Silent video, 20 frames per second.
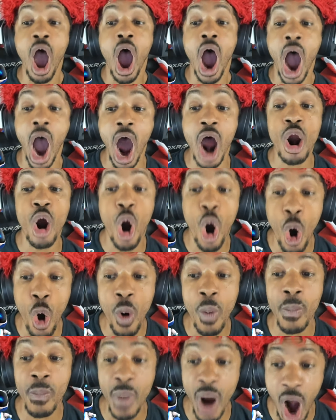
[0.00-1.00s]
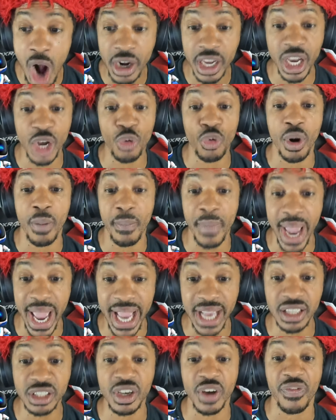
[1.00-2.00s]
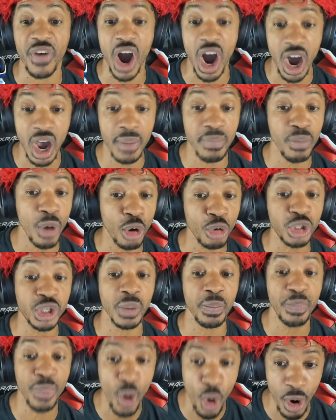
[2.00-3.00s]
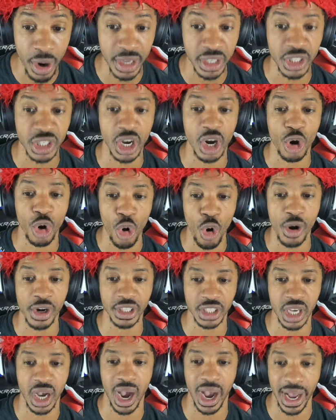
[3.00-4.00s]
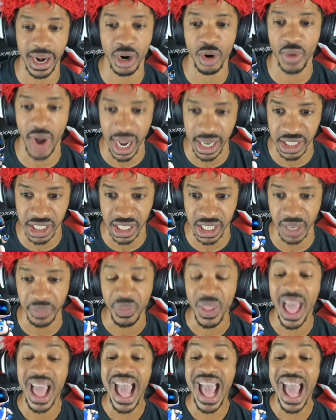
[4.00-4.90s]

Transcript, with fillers: Our home market remains of utmost importance, according to Atarashi.